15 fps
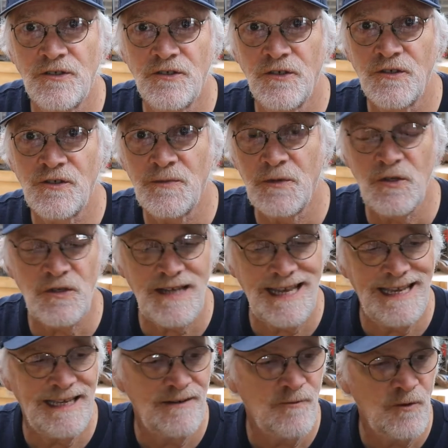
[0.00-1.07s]
Dulcimers
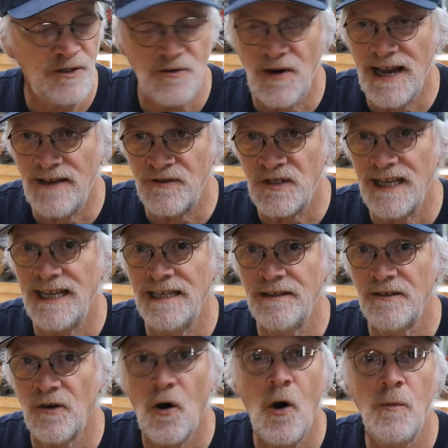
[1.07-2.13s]
and Woodcrafts and
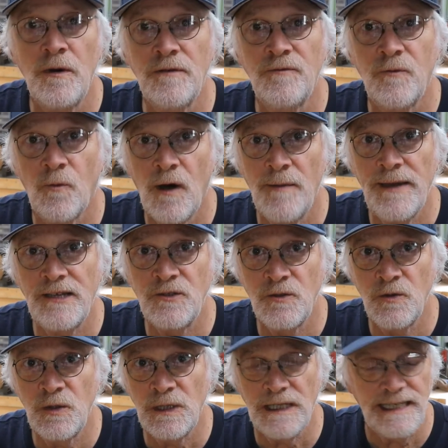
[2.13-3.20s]
the home of Wabash
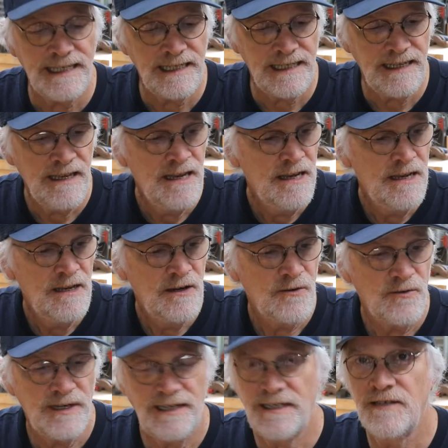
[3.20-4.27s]
Ukulele
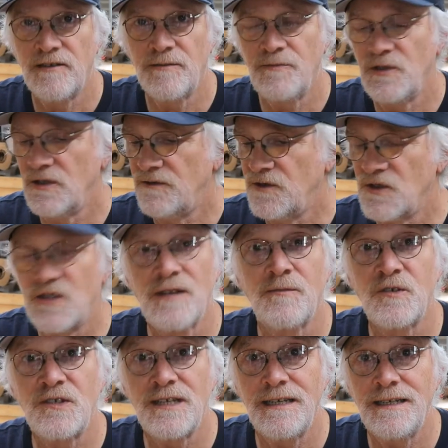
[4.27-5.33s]
right here in beautiful
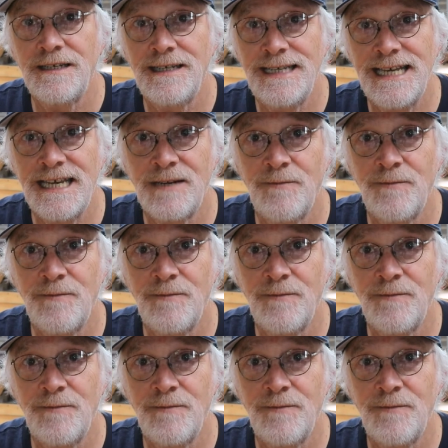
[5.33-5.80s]
Somerset, Indiana.